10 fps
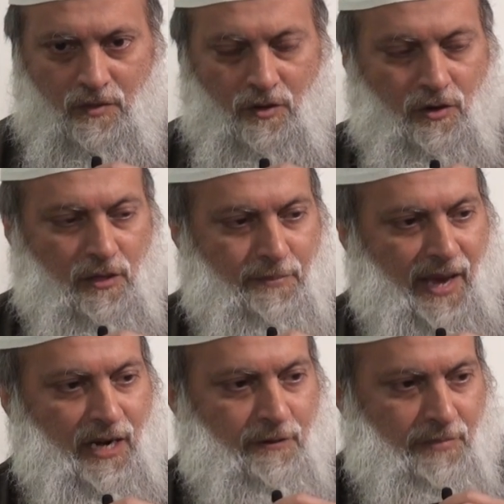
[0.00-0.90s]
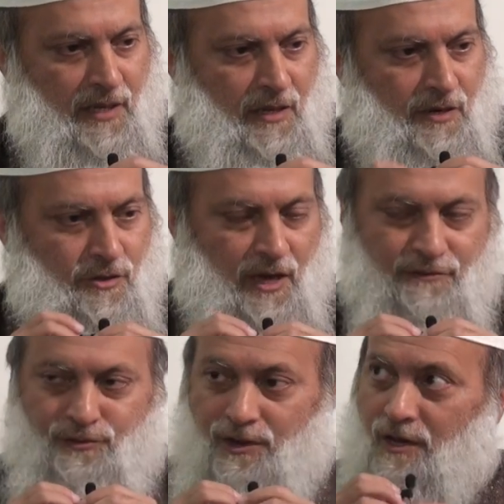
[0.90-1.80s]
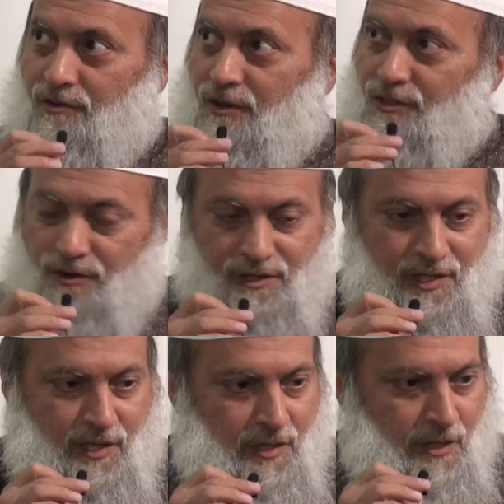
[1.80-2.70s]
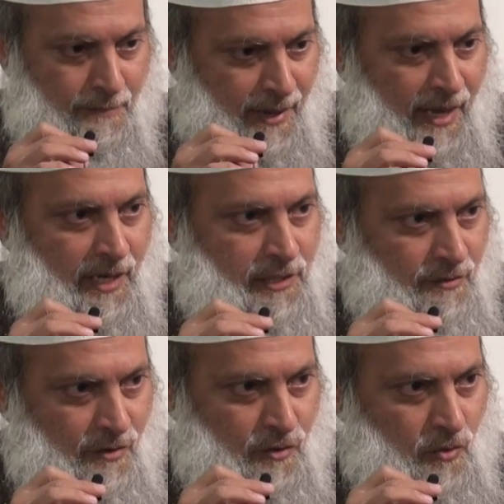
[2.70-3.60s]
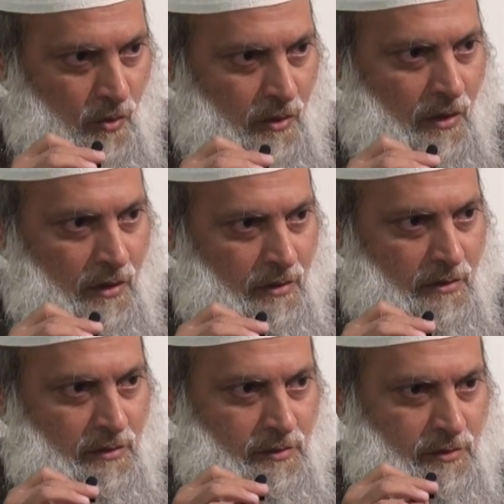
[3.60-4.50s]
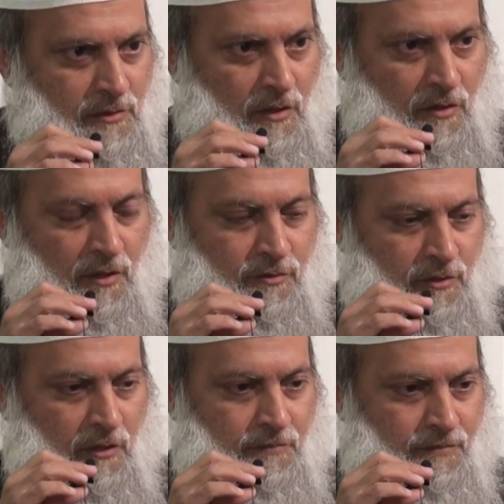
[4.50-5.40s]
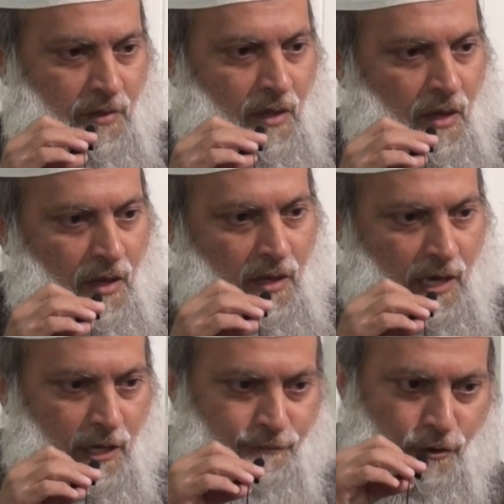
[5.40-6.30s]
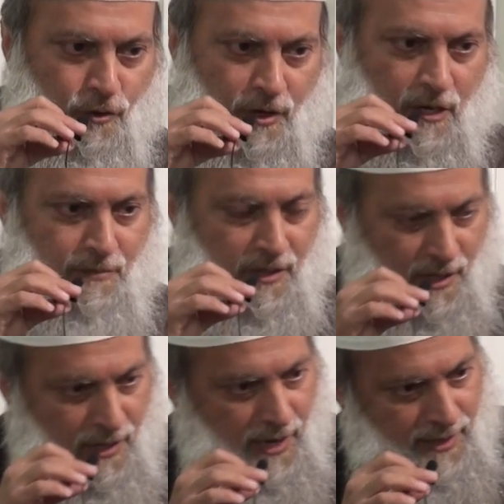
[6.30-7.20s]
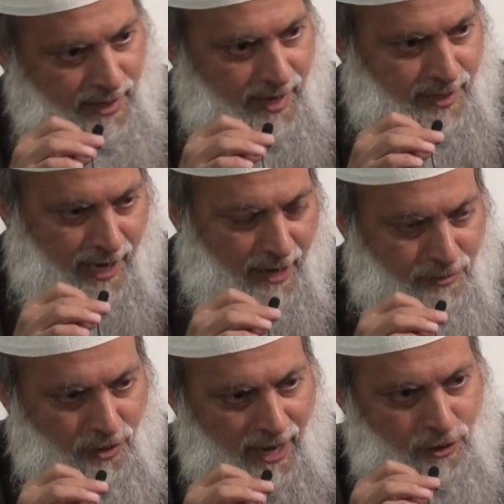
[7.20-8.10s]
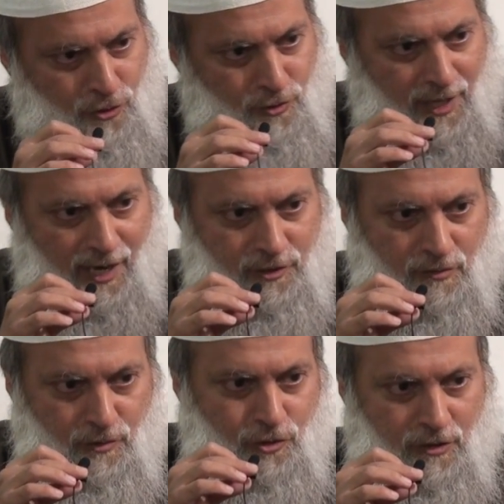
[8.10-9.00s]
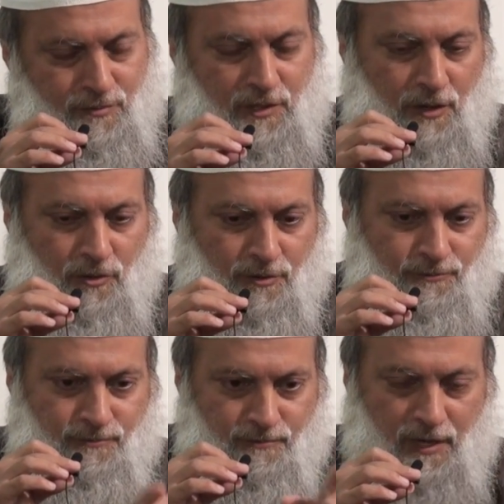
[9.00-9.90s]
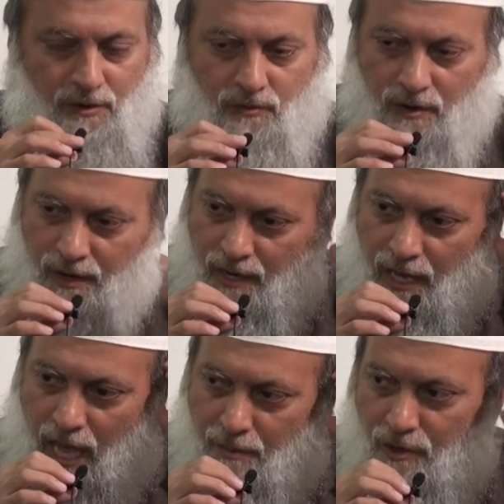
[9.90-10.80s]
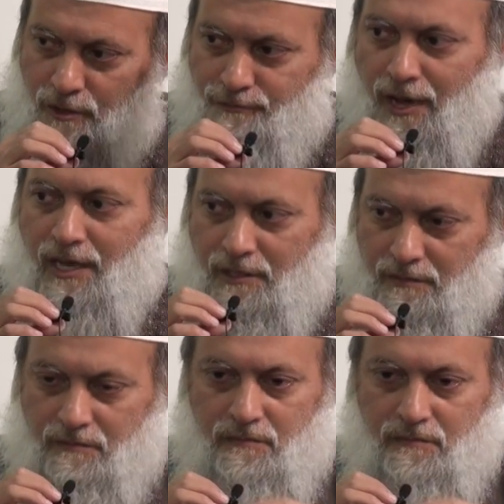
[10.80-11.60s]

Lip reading: You know, in the Battle of Badr, you have 313 companions of Rasulullah, sallallahu alaihi wasallam. Yet, if you look in Medina at that time, you had 2,000 Muslims that were able to fight.